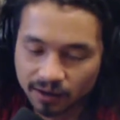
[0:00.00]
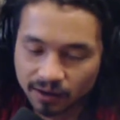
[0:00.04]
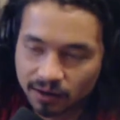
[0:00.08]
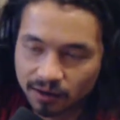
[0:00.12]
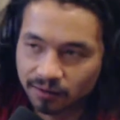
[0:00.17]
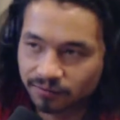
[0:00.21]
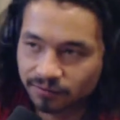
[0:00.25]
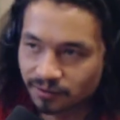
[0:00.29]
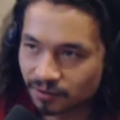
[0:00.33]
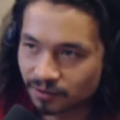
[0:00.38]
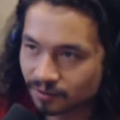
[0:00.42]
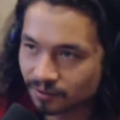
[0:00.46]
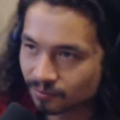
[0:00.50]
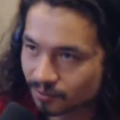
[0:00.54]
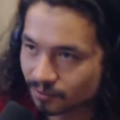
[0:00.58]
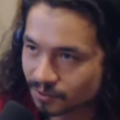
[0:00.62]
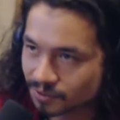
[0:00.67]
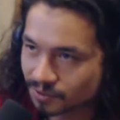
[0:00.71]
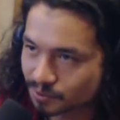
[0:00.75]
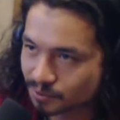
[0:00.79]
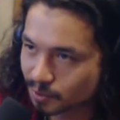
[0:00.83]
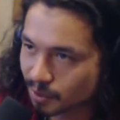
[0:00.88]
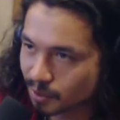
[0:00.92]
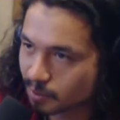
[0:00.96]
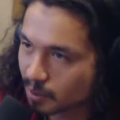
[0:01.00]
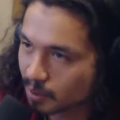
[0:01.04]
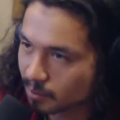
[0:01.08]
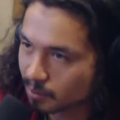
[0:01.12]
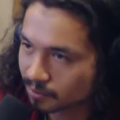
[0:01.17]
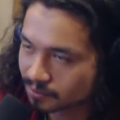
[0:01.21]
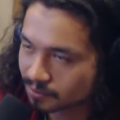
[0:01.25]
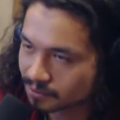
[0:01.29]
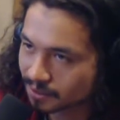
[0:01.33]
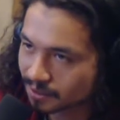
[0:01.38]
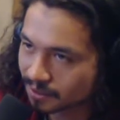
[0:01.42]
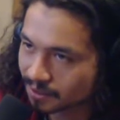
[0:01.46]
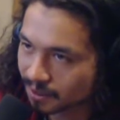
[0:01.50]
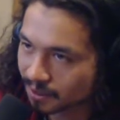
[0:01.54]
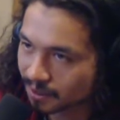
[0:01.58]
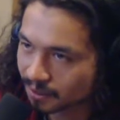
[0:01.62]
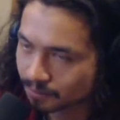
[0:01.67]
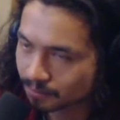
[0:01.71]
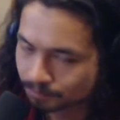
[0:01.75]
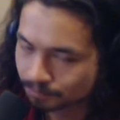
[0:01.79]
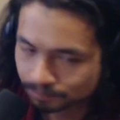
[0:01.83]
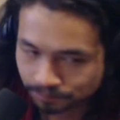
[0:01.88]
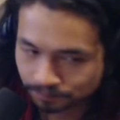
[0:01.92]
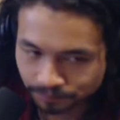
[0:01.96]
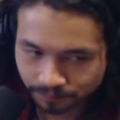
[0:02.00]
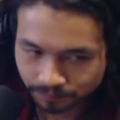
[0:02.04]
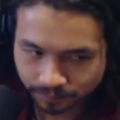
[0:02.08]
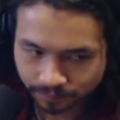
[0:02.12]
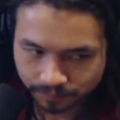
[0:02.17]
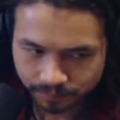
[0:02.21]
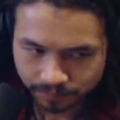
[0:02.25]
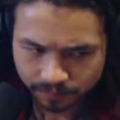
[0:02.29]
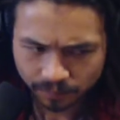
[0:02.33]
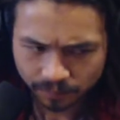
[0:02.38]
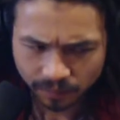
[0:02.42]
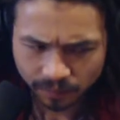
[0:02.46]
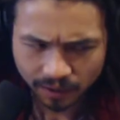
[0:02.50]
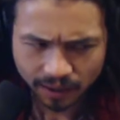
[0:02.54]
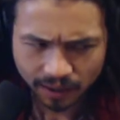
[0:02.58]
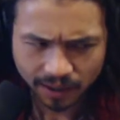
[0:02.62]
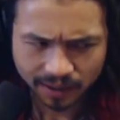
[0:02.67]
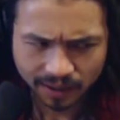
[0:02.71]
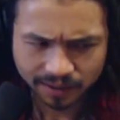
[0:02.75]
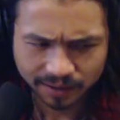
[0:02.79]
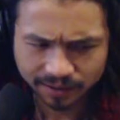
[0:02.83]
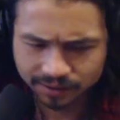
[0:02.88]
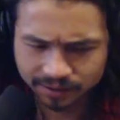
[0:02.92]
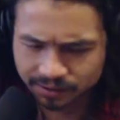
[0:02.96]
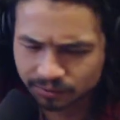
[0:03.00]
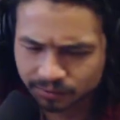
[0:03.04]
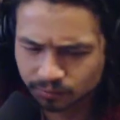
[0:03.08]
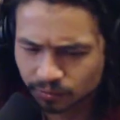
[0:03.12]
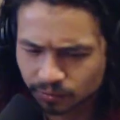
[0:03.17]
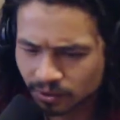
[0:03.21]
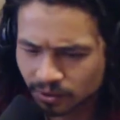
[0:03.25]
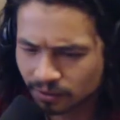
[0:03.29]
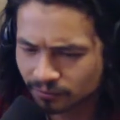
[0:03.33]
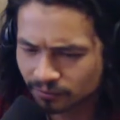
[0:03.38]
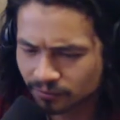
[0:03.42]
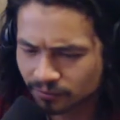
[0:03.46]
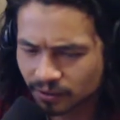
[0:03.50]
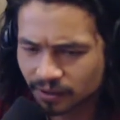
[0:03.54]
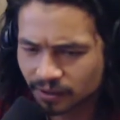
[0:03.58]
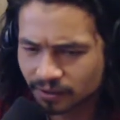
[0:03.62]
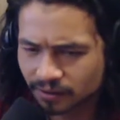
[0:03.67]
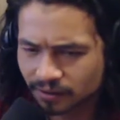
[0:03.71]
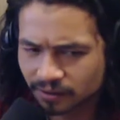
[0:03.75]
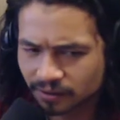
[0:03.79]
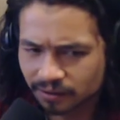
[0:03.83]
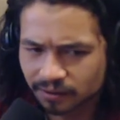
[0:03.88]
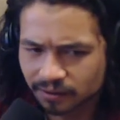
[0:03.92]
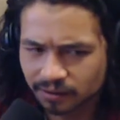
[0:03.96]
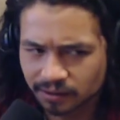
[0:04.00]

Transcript: often with as many people as I can, and it's really fun.